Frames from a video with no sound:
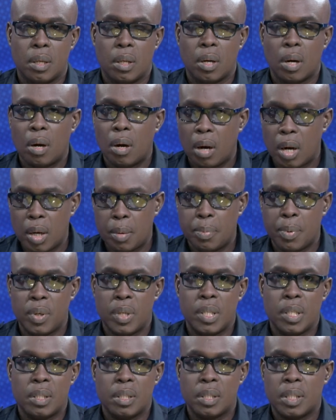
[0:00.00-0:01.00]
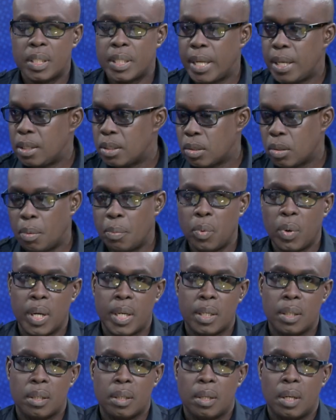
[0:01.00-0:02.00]
Call the police, tell
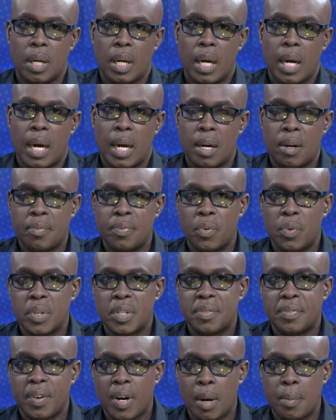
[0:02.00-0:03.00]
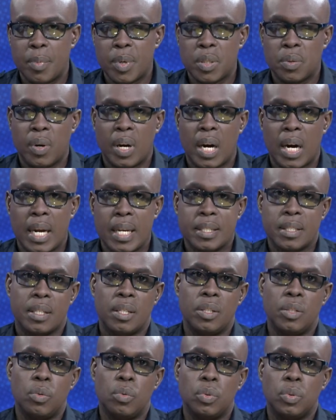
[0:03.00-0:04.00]
someone. And of course, farmers, we're
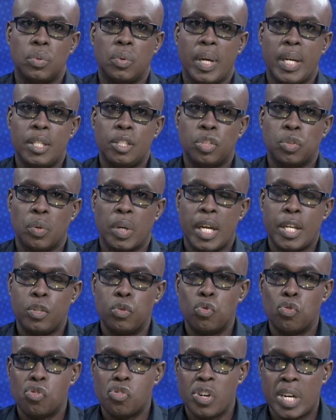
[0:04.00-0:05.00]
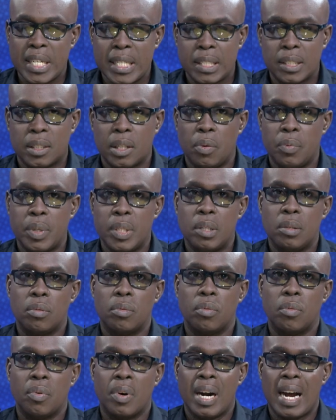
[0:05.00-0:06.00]
asking you to ensure that you register with
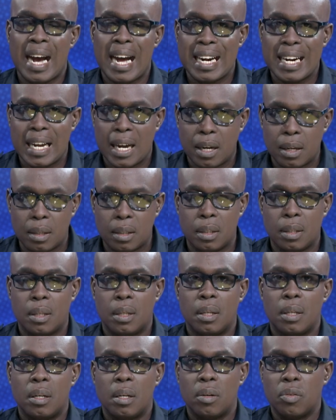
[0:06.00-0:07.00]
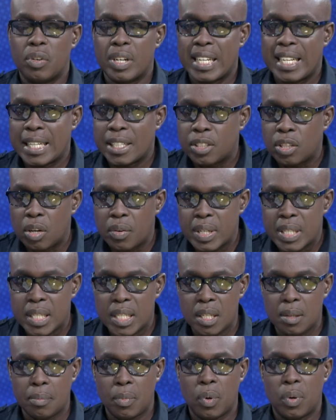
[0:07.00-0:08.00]
RADA. Get your
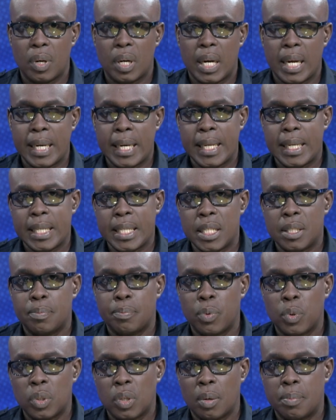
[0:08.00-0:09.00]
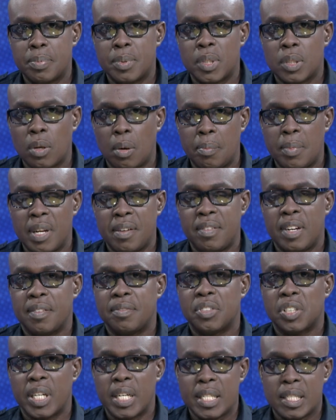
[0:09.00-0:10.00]
receipt book and at least put up some level
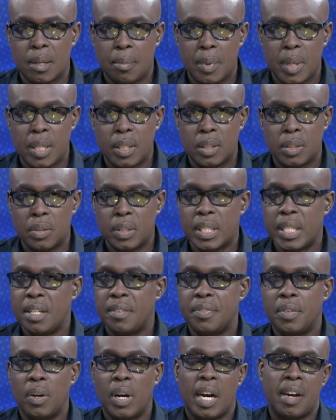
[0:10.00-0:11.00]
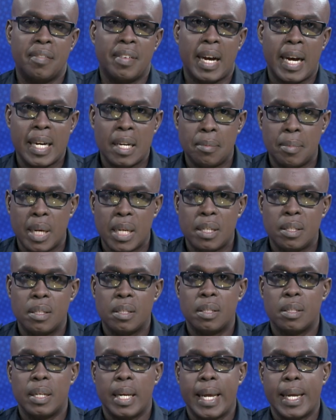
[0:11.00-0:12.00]
of traceability. If you have
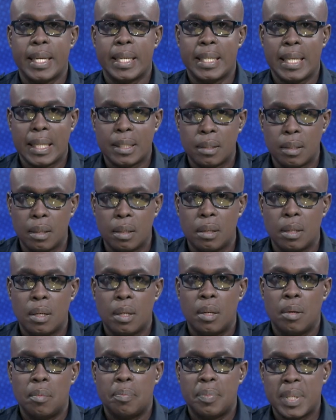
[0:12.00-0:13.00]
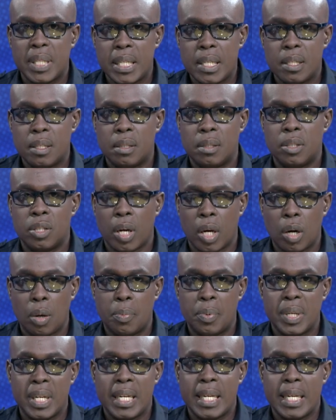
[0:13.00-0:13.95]
animals like cattle, please join up with the